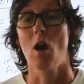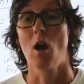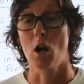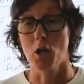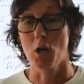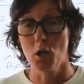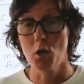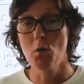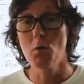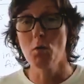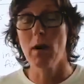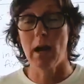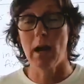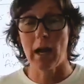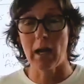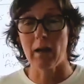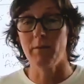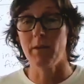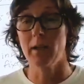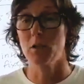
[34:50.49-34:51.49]

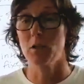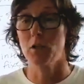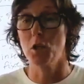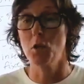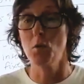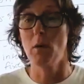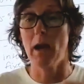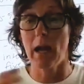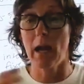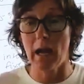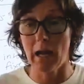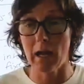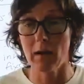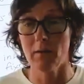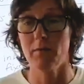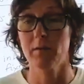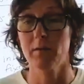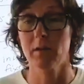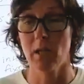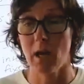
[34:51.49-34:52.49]
do you
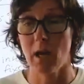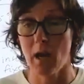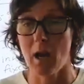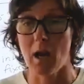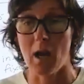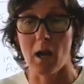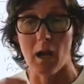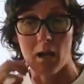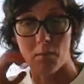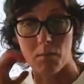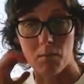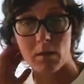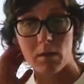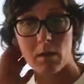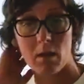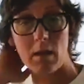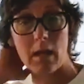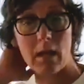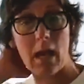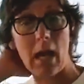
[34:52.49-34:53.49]
have times
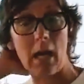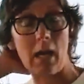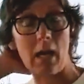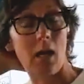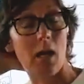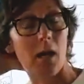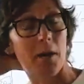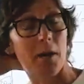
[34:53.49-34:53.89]
that